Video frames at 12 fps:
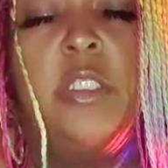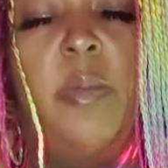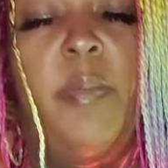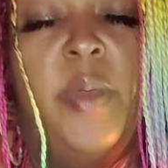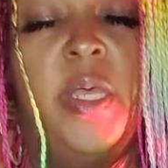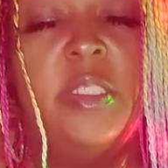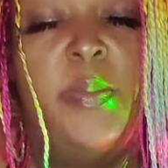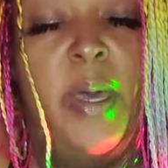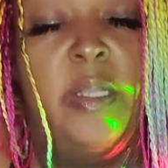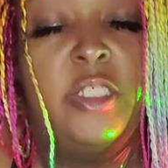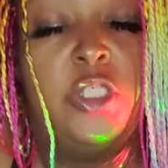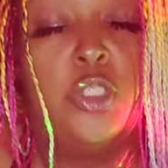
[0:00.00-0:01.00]
Something because
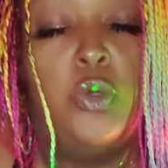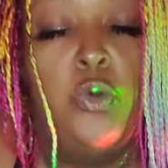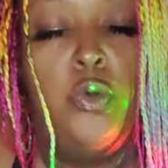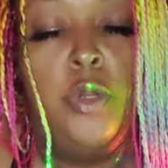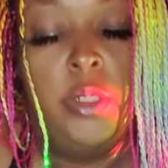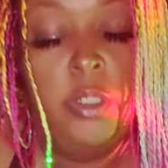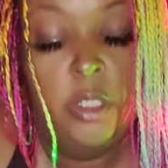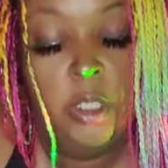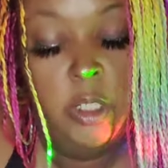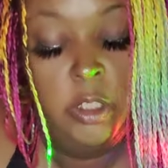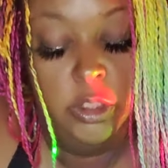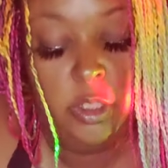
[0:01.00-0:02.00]
about a scorn.
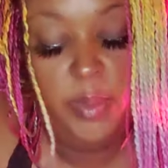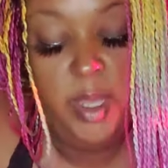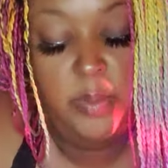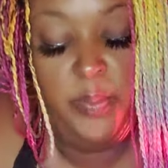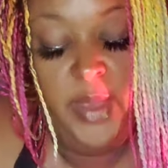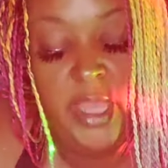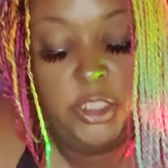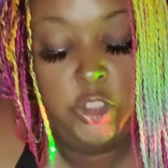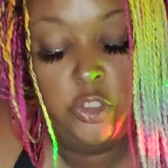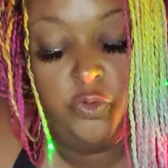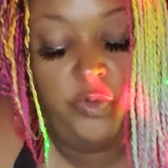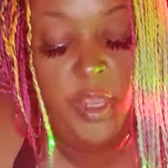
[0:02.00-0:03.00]
Something about a
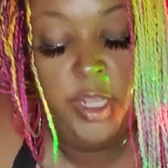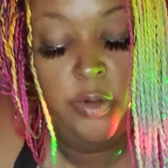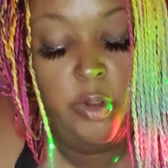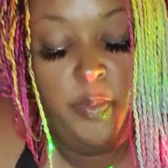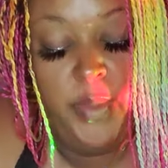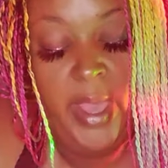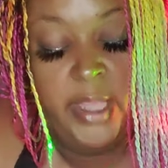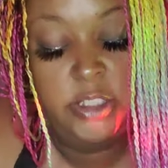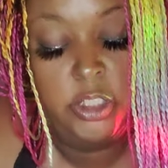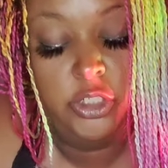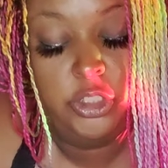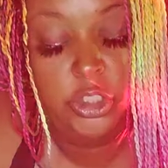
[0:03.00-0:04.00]
bachelorette or a
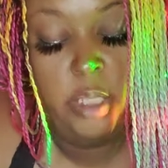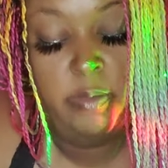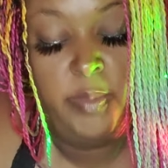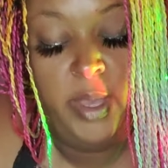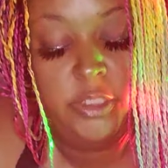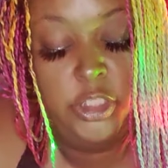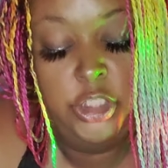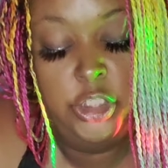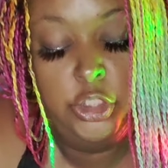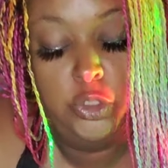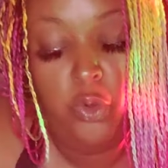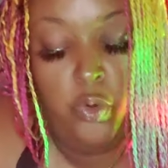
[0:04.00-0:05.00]
bachelor. Something about
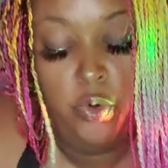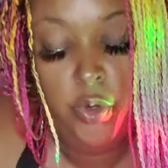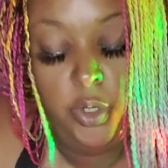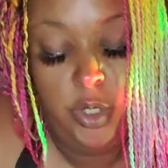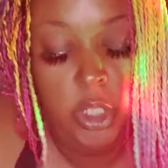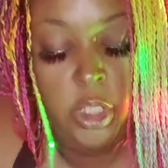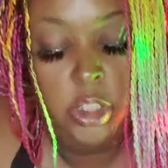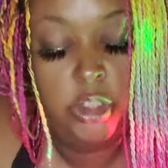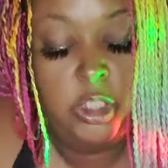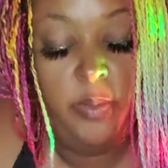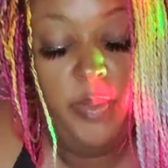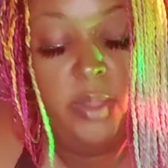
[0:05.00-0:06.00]
she's scorned.
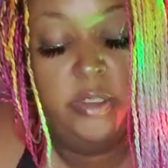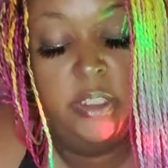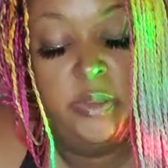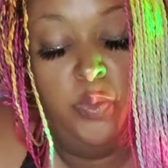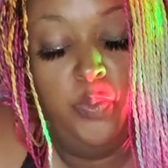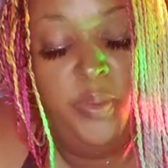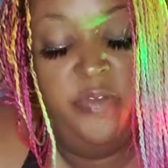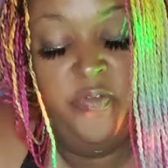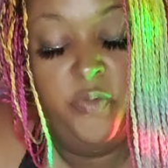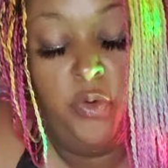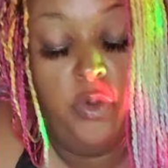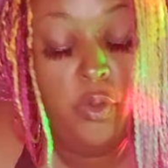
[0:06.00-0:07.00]
Something about the
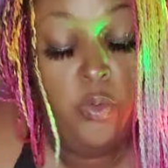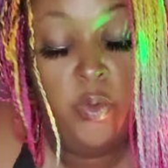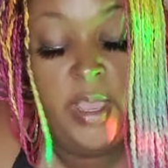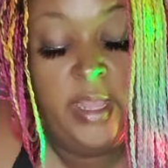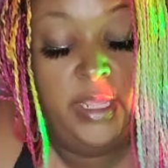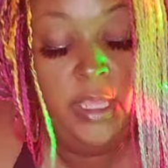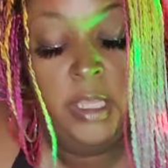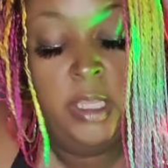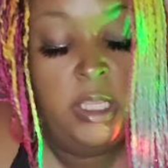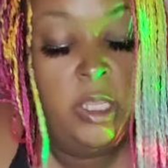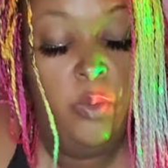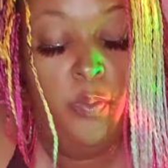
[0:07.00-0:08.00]
before wedding,
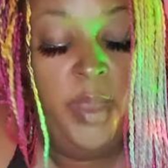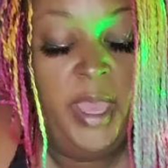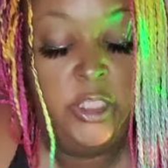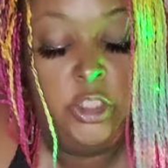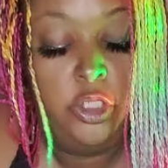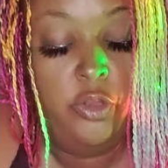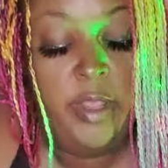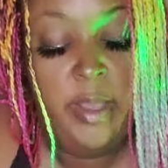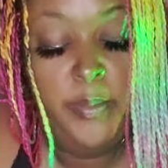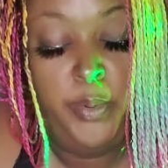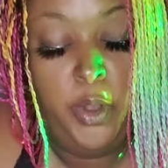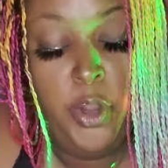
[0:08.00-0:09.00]

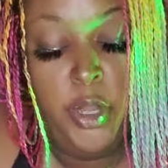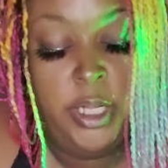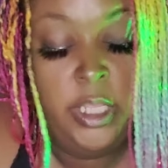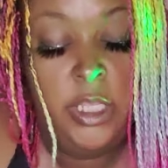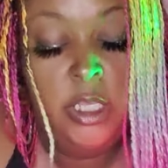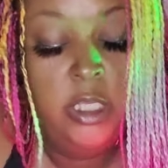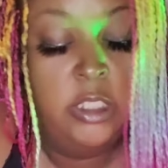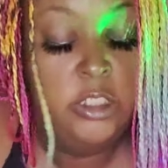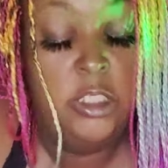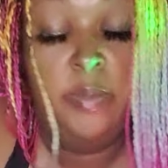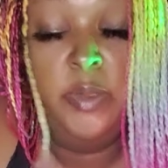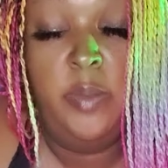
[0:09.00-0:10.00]
bachelorette party.
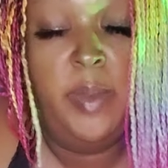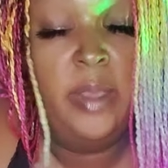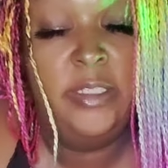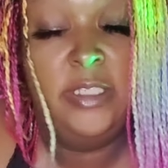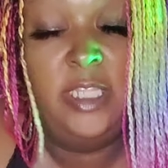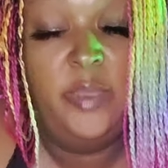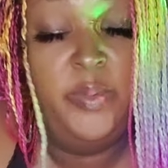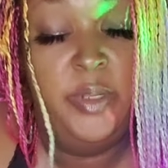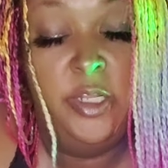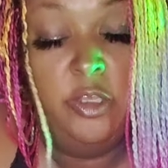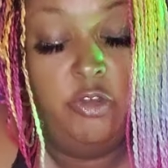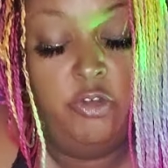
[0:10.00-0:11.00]
Something about
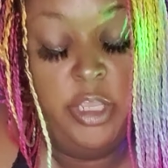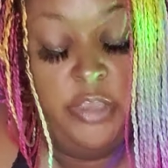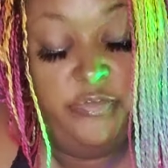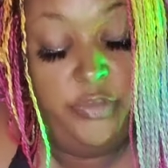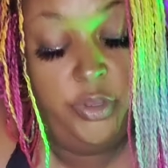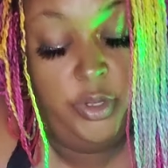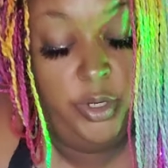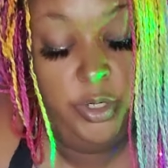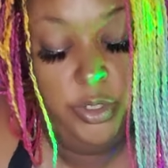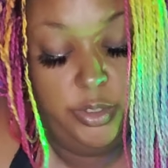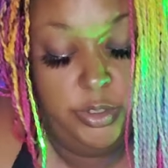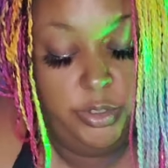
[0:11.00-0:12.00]
sleeping in a graveyard